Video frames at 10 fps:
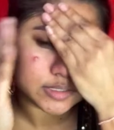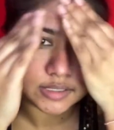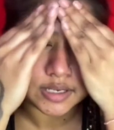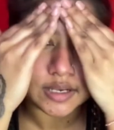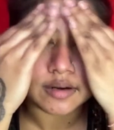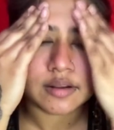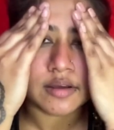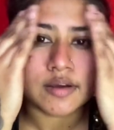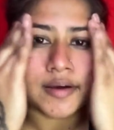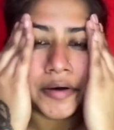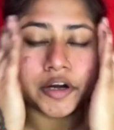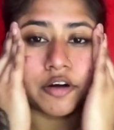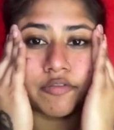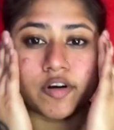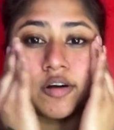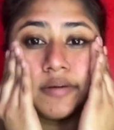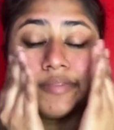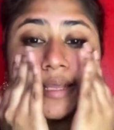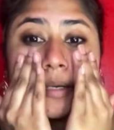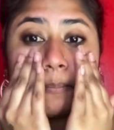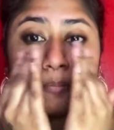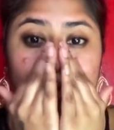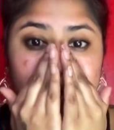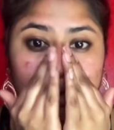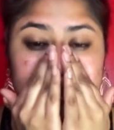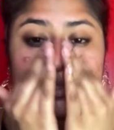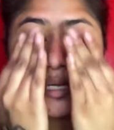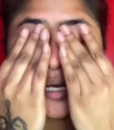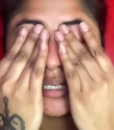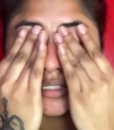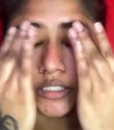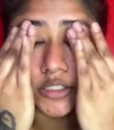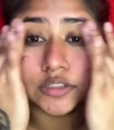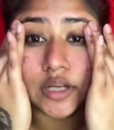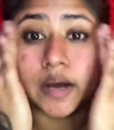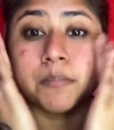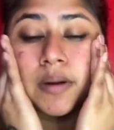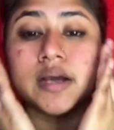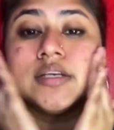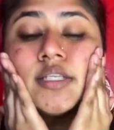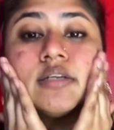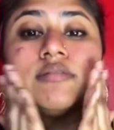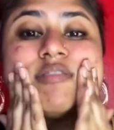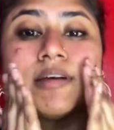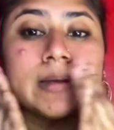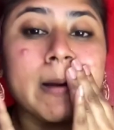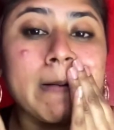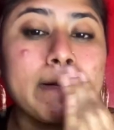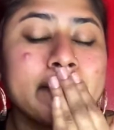skin of all of the products that I just applied to the face.